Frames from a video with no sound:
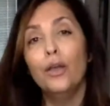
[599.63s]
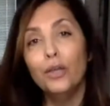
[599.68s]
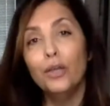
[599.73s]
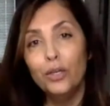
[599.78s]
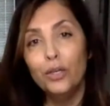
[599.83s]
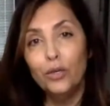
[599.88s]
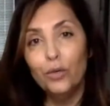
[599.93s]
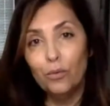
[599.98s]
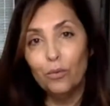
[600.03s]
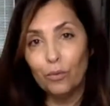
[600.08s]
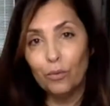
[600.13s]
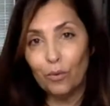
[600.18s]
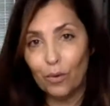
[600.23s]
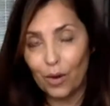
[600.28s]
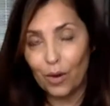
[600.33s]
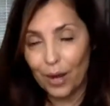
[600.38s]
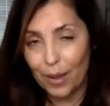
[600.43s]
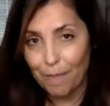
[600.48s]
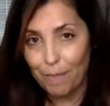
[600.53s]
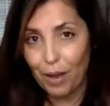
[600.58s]
you
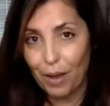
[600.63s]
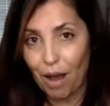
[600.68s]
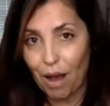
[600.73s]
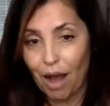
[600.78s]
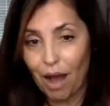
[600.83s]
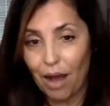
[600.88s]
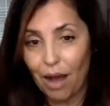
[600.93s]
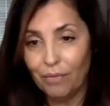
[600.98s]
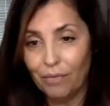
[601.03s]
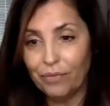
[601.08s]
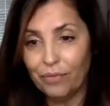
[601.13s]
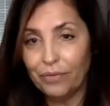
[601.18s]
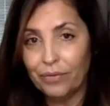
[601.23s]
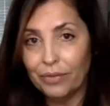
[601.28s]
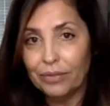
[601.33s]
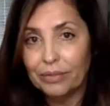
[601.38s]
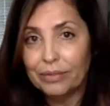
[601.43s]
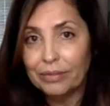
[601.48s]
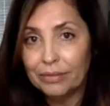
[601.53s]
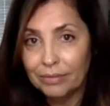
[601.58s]
rip off
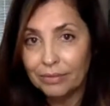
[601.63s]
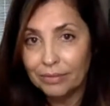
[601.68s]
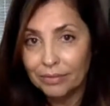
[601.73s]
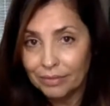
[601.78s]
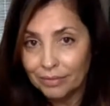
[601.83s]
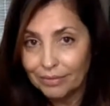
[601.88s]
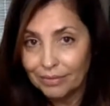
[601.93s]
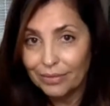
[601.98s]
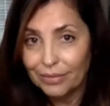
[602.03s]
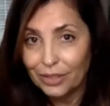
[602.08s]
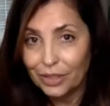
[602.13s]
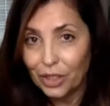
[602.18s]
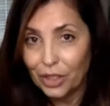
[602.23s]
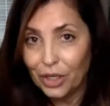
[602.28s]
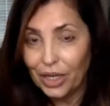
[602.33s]
your